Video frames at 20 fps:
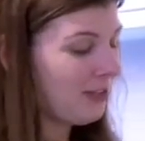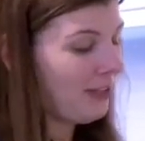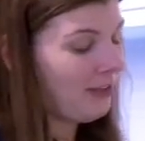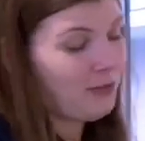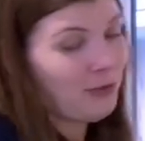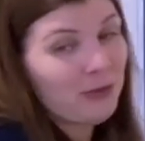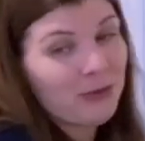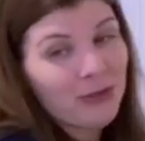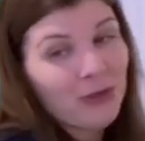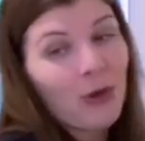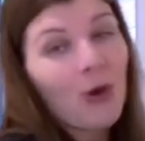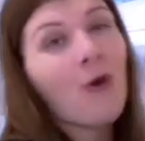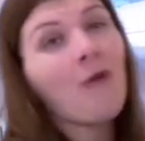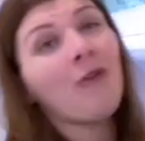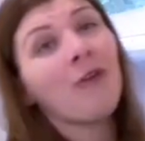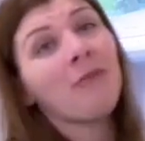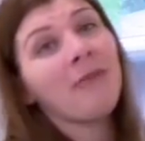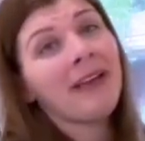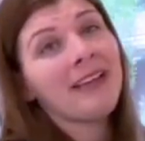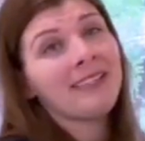If you were to
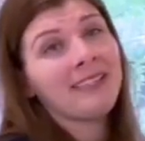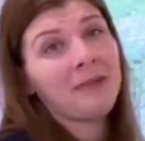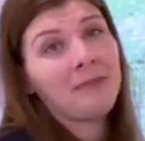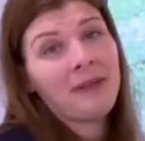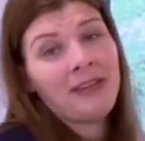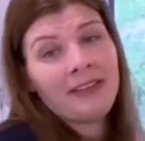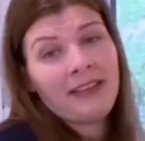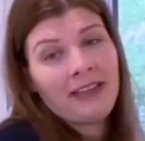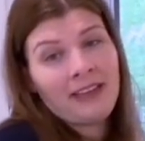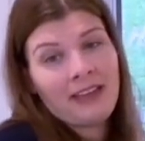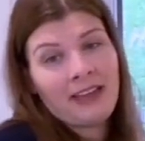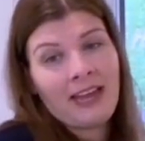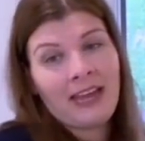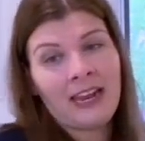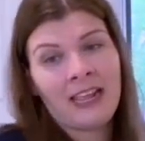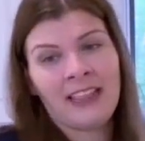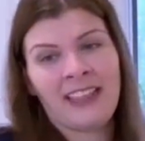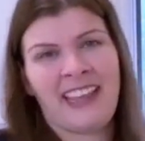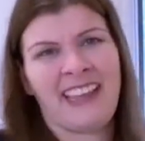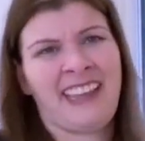overmix, it'd be like
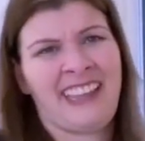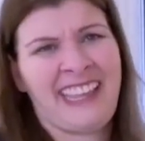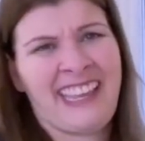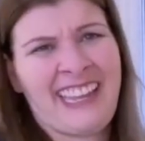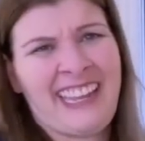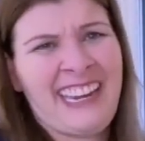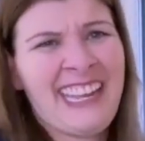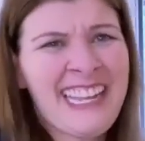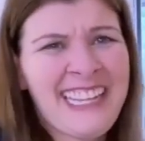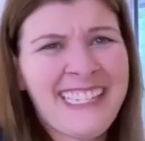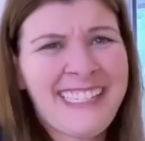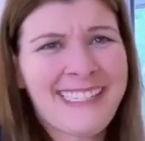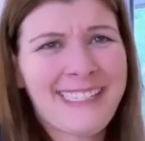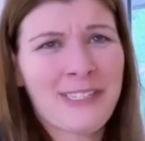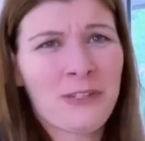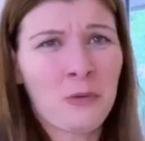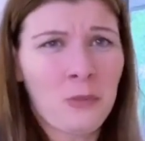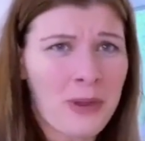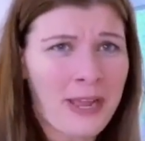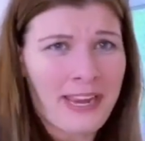kind of like an
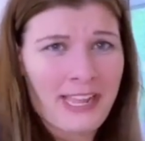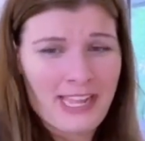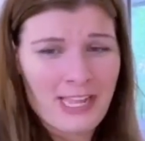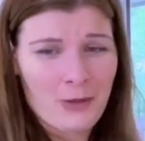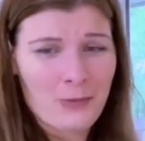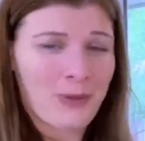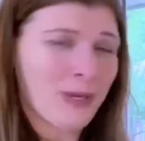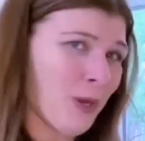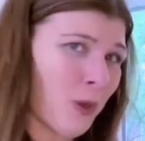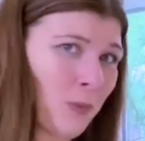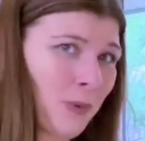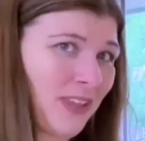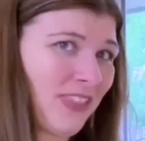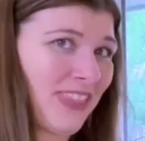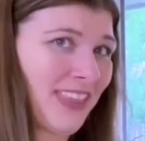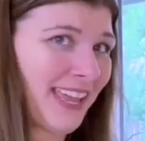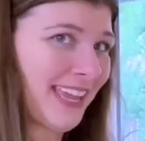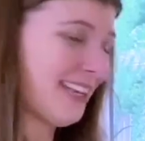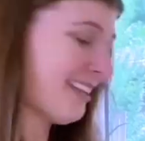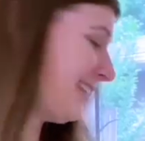instant wedding, and we don't
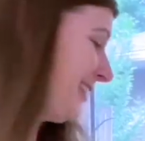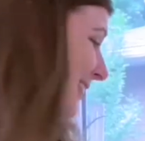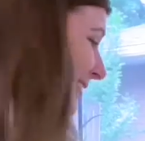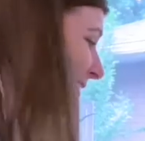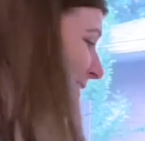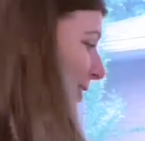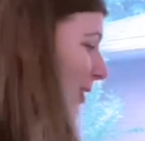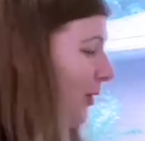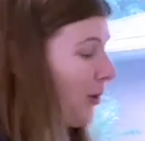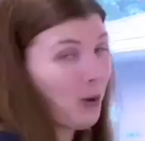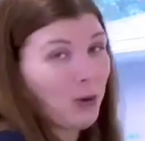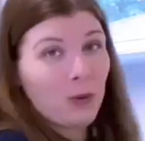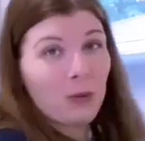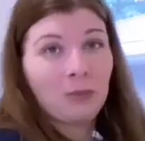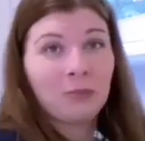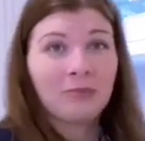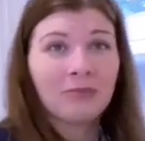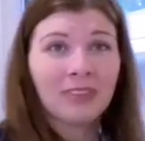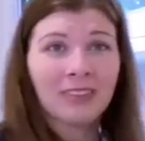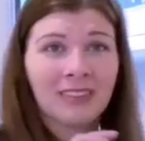want that. So